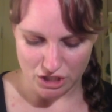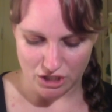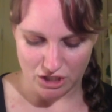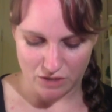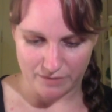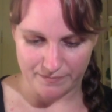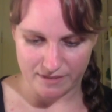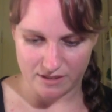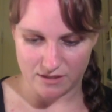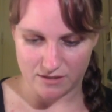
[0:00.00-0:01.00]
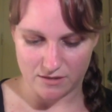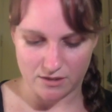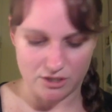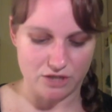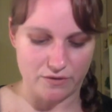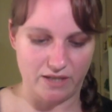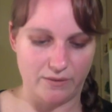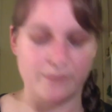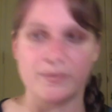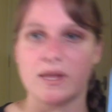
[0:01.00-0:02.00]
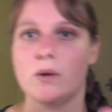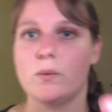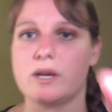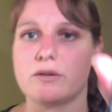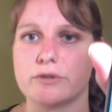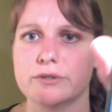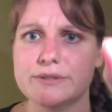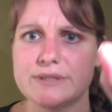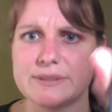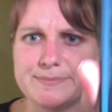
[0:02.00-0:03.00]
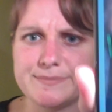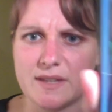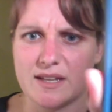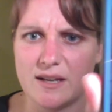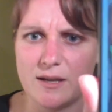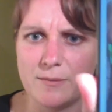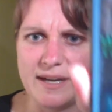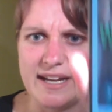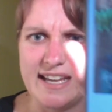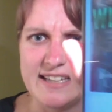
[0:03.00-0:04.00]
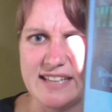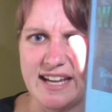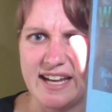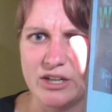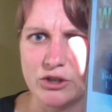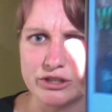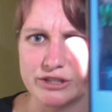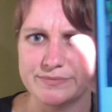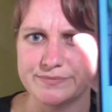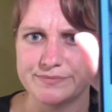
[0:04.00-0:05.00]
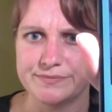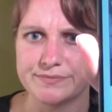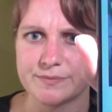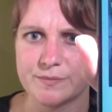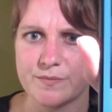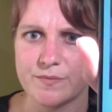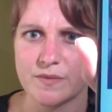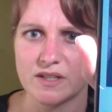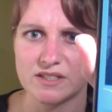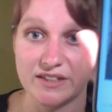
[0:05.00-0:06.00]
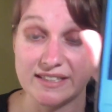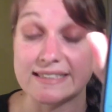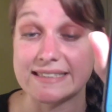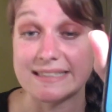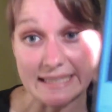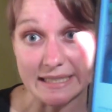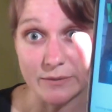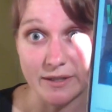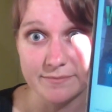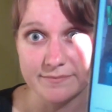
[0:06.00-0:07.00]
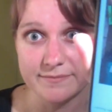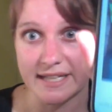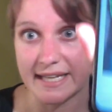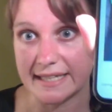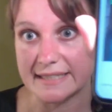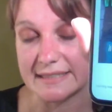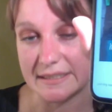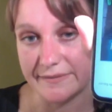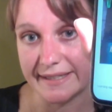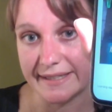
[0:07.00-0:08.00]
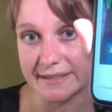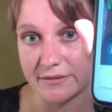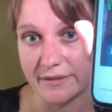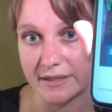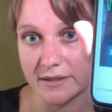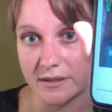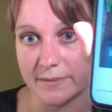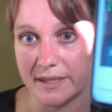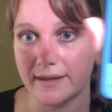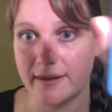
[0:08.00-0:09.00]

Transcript: You know what? going to show it anyway. Wicked Rules by L.A. Cotton. So this is the second one. Again, it's an advanced reader copy.